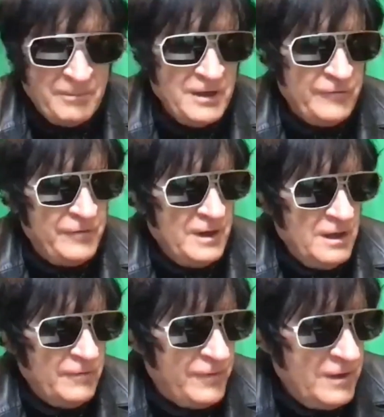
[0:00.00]
but if
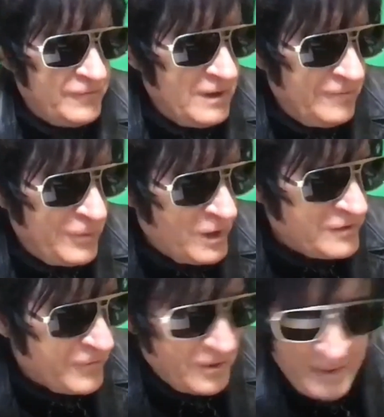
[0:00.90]
it
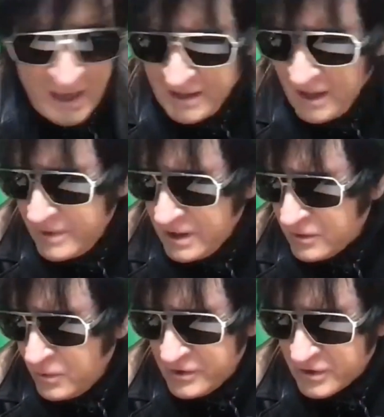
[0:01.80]
wasn't for the pandemic,
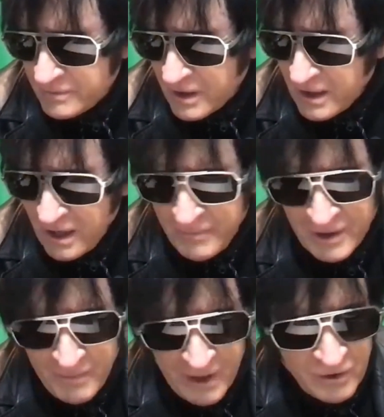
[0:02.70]
which I'm not happy
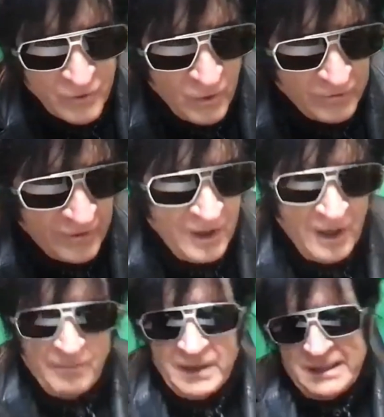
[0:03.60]
about, of course,
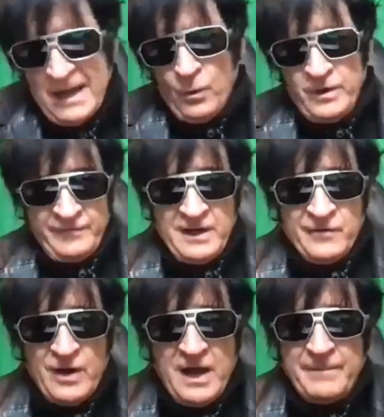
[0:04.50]
but that would have
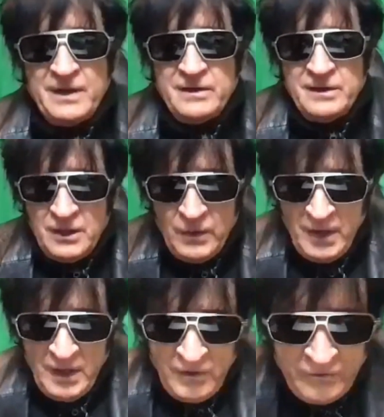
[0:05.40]
never happened, you know.
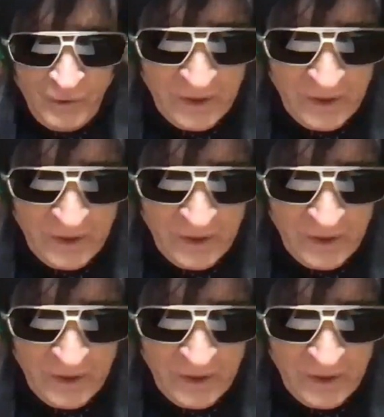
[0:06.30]
So